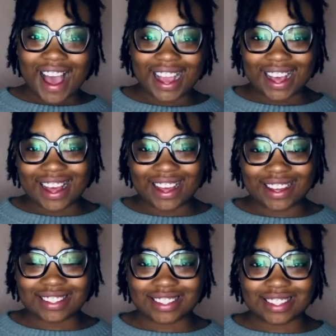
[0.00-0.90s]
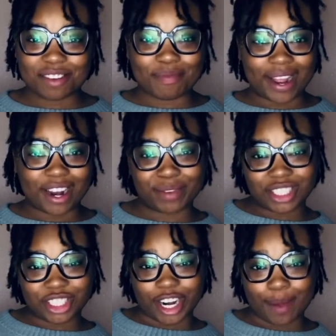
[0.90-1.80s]
Hi guys, my name
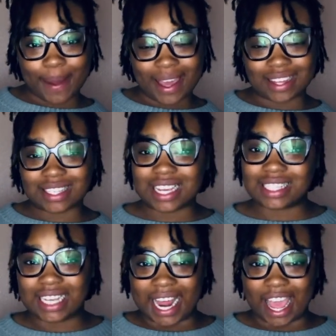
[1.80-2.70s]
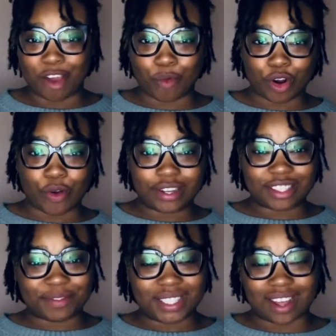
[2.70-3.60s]
is Journey Mays and today we're going
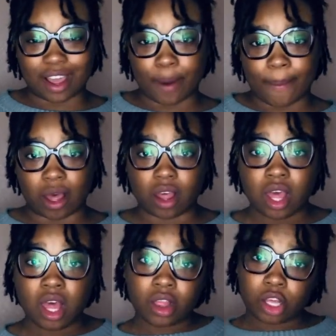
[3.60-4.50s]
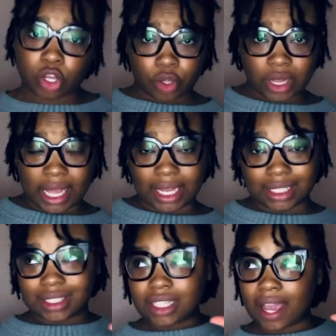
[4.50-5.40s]
to be talking about the
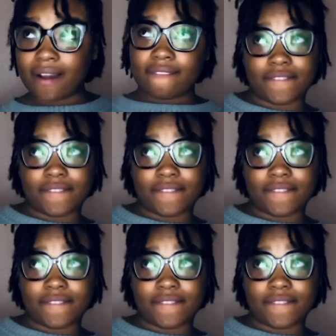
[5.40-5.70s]
Culex skinka